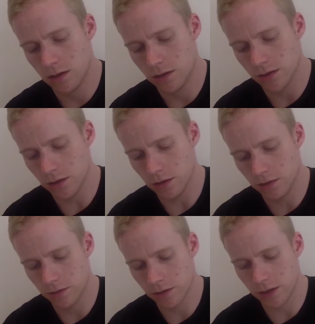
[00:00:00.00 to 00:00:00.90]
So
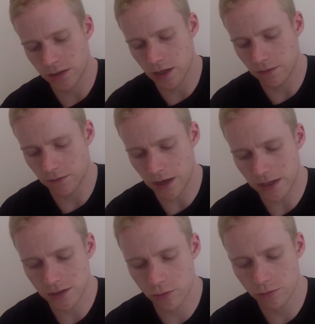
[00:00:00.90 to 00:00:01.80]
get yourself
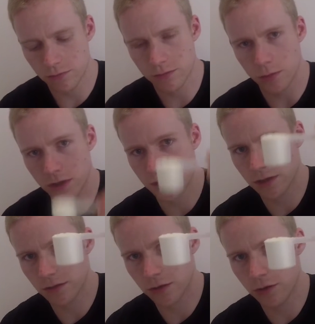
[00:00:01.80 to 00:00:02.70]
one
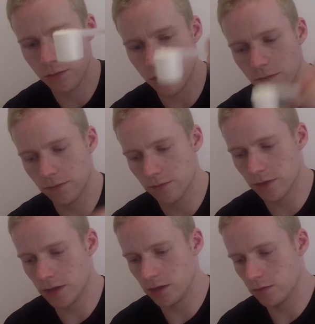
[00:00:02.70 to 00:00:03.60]
single scoop of
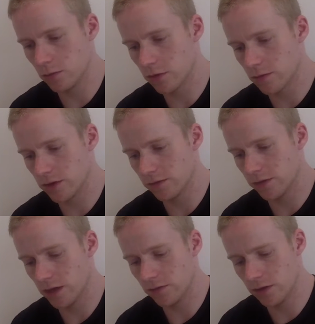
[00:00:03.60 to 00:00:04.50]
the watermelon
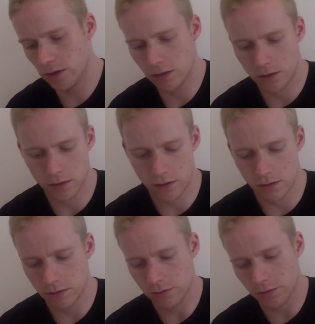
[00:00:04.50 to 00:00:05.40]
flavor,
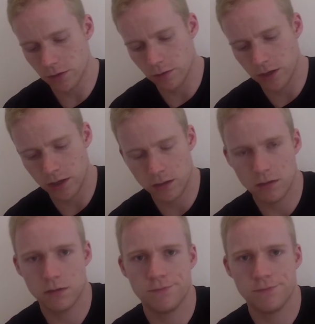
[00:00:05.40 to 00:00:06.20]
throw it in